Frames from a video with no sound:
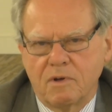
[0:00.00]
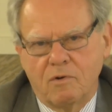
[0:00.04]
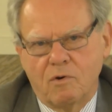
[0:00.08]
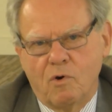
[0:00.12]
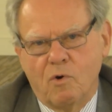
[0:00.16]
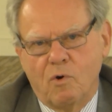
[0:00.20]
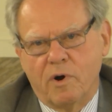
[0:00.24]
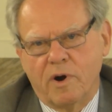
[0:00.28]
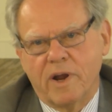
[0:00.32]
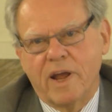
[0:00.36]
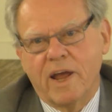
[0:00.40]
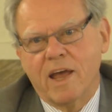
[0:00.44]

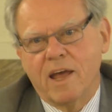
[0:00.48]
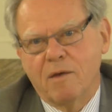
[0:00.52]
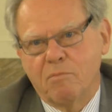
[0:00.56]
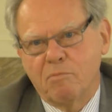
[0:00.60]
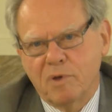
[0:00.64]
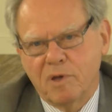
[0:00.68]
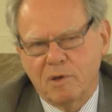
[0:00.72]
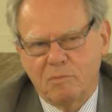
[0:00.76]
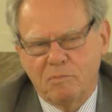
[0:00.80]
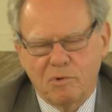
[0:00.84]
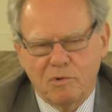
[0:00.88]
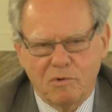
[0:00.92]
or a
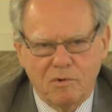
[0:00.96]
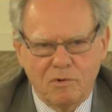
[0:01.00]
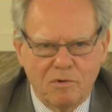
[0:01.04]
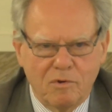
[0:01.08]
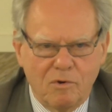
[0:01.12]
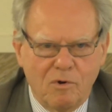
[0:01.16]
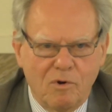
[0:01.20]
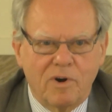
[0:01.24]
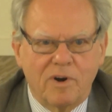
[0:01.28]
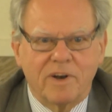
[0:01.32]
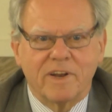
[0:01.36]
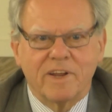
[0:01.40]
people,
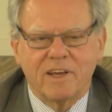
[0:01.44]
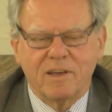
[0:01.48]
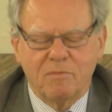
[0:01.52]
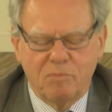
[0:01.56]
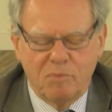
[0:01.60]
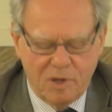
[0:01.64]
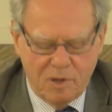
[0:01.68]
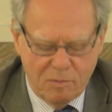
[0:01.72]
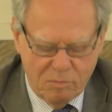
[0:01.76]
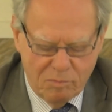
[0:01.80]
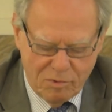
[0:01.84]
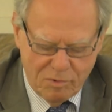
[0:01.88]
or the
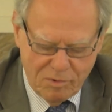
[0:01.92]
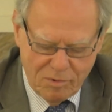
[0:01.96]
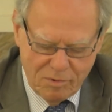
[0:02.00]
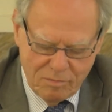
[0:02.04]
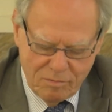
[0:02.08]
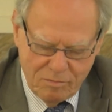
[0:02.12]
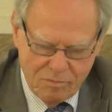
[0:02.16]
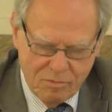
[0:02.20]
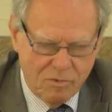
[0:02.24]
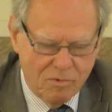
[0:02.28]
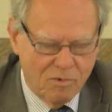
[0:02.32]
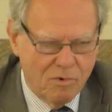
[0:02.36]
people,
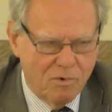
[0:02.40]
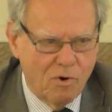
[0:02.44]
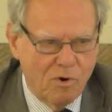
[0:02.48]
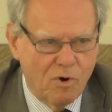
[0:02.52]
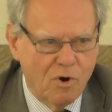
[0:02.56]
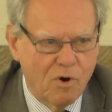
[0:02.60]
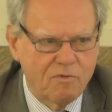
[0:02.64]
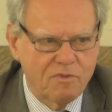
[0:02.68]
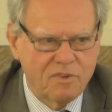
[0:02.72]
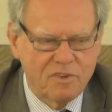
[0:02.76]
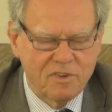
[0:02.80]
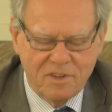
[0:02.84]
or
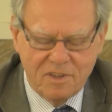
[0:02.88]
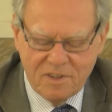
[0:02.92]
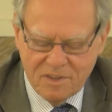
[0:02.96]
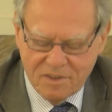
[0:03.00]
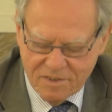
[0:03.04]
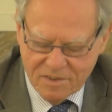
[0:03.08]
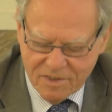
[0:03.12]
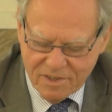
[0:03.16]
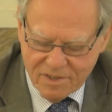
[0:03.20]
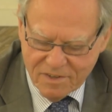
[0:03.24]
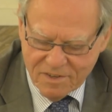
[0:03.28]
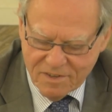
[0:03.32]
of
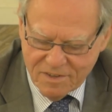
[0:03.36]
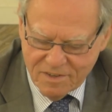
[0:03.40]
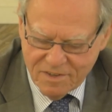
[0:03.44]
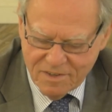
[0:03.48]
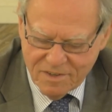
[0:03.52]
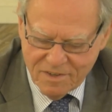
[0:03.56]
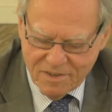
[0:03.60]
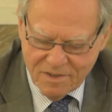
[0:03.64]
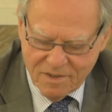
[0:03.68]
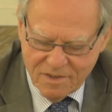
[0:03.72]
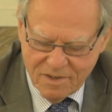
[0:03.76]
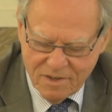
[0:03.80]
citizens.
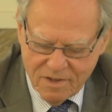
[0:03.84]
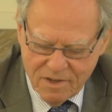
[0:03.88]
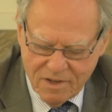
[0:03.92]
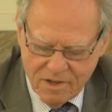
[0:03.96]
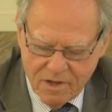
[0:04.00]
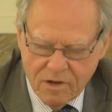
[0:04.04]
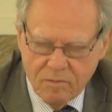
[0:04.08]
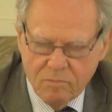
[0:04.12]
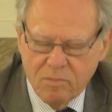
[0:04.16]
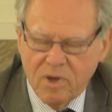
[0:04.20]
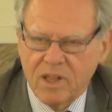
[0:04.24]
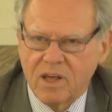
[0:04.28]

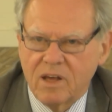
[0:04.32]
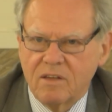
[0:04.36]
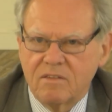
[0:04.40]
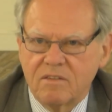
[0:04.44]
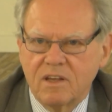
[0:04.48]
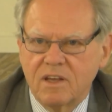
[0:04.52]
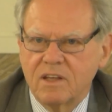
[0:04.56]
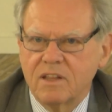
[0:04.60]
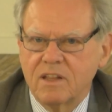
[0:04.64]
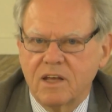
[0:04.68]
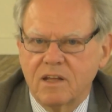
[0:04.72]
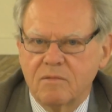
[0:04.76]
But I
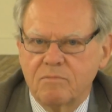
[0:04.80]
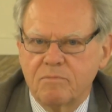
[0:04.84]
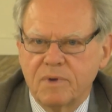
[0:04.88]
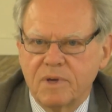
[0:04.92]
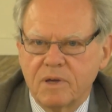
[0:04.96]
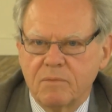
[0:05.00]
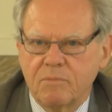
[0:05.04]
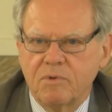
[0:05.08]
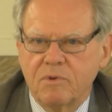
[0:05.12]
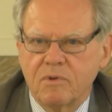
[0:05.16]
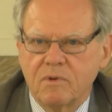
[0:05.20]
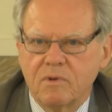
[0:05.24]
think that
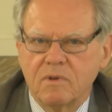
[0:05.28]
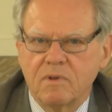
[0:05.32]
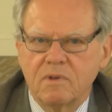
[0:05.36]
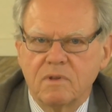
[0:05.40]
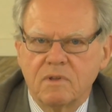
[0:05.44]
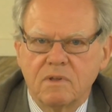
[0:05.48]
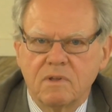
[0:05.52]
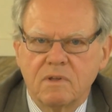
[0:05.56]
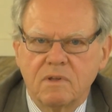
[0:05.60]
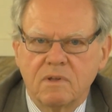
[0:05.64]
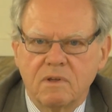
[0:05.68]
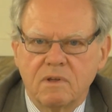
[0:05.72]
people
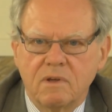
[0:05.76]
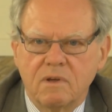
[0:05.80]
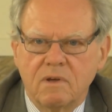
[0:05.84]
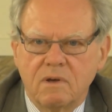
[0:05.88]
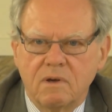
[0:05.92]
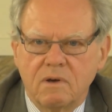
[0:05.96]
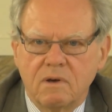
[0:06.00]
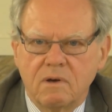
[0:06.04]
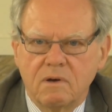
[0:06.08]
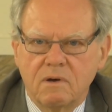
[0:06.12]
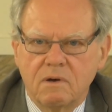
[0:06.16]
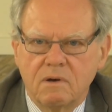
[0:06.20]

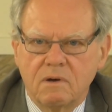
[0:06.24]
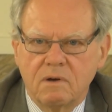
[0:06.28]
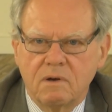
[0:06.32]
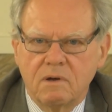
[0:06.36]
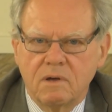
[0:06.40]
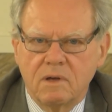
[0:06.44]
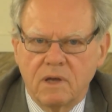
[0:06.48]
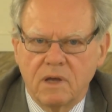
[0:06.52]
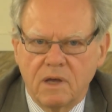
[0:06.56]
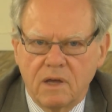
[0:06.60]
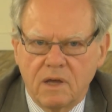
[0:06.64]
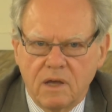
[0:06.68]

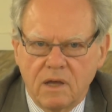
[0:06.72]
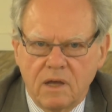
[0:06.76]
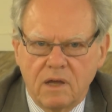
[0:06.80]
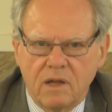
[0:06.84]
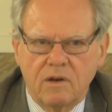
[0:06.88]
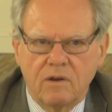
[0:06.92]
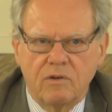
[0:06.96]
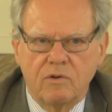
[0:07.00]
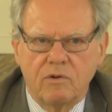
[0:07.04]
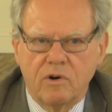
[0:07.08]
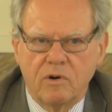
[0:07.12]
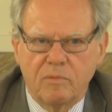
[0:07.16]

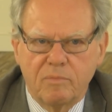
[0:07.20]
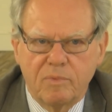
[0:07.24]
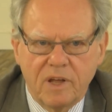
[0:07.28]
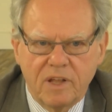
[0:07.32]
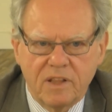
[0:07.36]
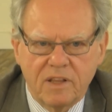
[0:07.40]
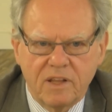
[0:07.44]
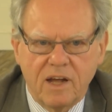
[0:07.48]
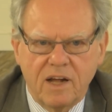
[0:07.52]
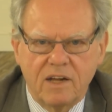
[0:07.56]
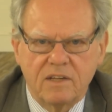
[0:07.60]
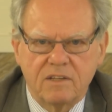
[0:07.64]
in Europe
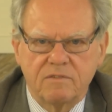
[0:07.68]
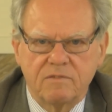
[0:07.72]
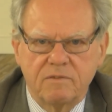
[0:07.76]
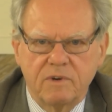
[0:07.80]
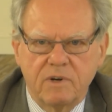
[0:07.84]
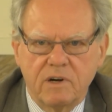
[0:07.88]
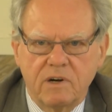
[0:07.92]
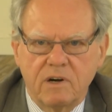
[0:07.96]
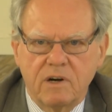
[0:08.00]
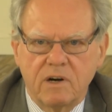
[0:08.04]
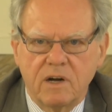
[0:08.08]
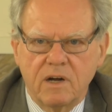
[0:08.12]
and
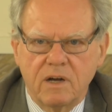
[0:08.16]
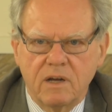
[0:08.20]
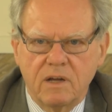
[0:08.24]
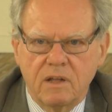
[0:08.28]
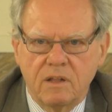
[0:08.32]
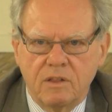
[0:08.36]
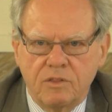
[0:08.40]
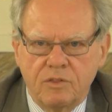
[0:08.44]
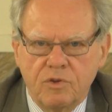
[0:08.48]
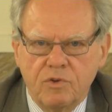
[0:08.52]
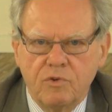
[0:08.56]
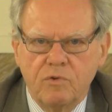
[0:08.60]
elsewhere
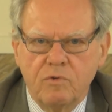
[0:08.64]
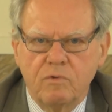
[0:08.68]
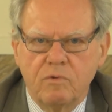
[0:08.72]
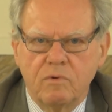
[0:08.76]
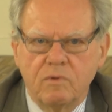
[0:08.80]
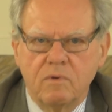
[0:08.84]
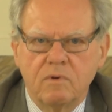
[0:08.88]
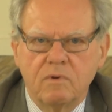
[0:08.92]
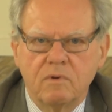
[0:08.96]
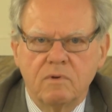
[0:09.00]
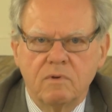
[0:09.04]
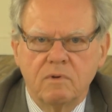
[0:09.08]
do
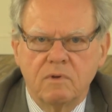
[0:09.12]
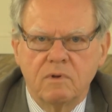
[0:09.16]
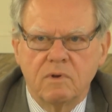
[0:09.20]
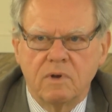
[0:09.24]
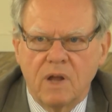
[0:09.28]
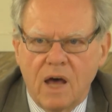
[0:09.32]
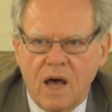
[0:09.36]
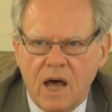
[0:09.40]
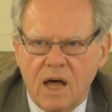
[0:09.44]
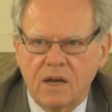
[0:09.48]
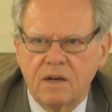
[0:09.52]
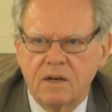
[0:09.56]

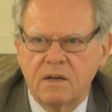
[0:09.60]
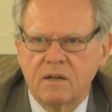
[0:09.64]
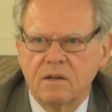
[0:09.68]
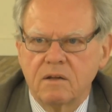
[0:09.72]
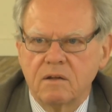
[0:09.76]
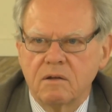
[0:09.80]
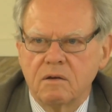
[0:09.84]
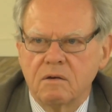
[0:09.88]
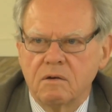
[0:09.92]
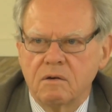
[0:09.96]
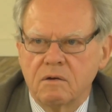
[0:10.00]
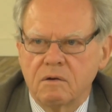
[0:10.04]
not
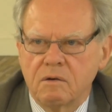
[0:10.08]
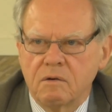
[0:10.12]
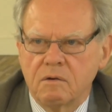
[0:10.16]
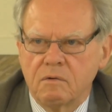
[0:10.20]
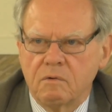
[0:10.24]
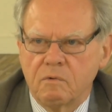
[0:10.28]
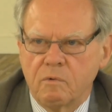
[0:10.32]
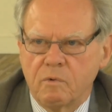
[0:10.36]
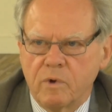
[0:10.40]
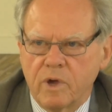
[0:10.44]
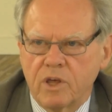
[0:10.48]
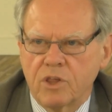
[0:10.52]

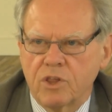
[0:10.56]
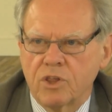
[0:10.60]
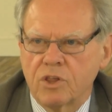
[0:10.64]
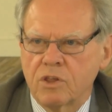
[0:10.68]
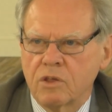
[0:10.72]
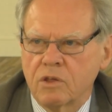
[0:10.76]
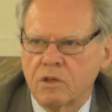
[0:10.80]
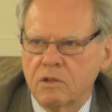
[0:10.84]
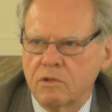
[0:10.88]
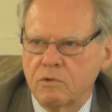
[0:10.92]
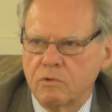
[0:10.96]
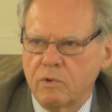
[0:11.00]
wish
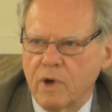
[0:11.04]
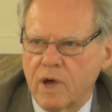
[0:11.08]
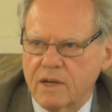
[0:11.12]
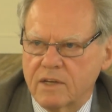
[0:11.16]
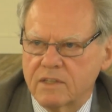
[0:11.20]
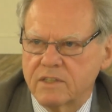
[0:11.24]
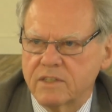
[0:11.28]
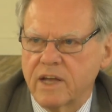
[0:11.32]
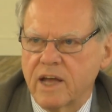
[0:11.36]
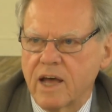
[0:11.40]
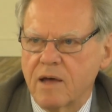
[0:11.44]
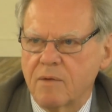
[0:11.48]
to
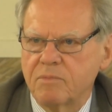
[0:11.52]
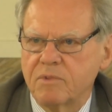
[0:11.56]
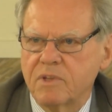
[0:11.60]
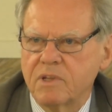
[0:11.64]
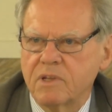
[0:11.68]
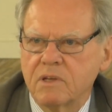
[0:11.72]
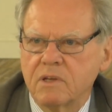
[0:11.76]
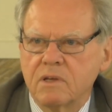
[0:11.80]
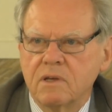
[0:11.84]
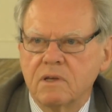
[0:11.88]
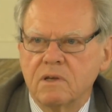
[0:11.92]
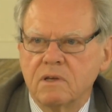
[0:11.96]
accept
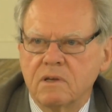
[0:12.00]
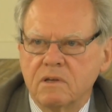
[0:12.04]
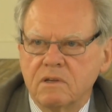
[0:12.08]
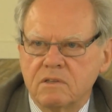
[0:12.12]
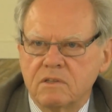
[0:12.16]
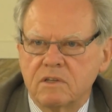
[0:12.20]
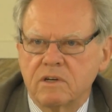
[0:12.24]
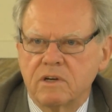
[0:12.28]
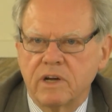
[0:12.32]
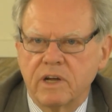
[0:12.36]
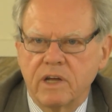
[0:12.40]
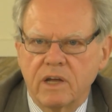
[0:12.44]

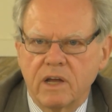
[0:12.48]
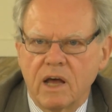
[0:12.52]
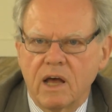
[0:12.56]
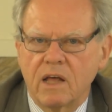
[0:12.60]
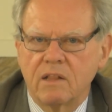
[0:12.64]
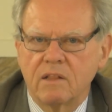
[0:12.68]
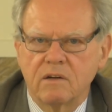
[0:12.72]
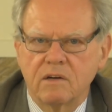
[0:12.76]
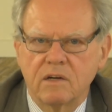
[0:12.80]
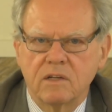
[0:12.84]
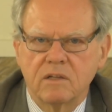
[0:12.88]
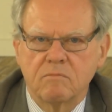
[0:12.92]

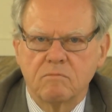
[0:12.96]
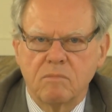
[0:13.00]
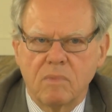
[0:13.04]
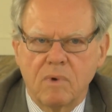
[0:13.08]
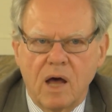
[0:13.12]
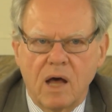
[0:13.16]
300